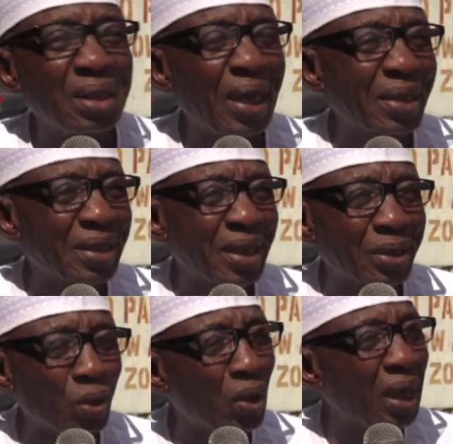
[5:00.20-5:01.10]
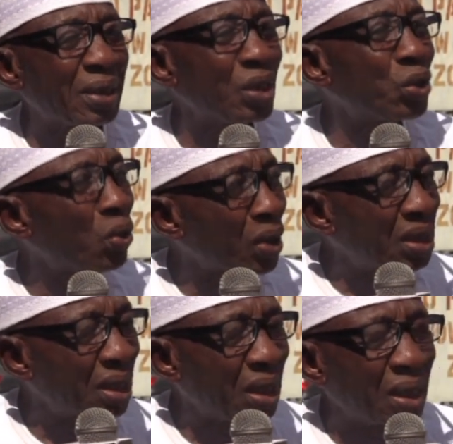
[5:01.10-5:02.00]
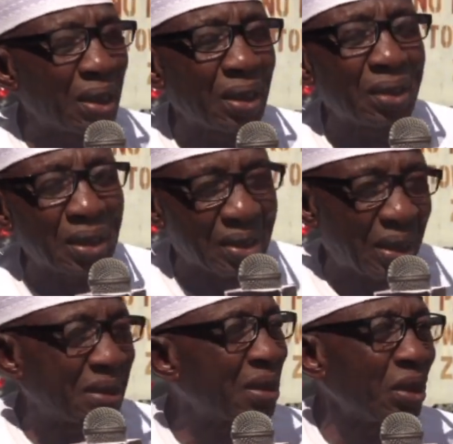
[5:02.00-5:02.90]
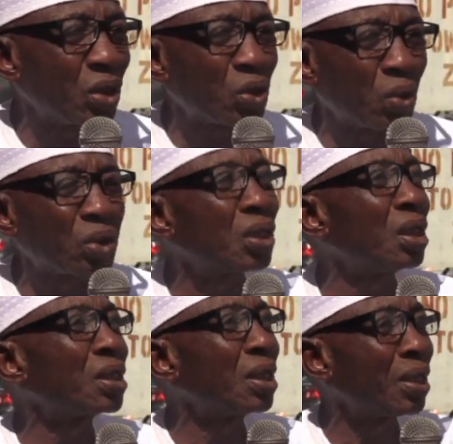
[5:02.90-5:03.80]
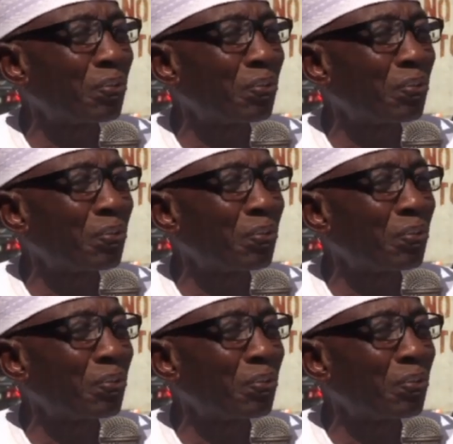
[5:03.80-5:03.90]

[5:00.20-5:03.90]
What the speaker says: The architecture and the security they selected in this country is in a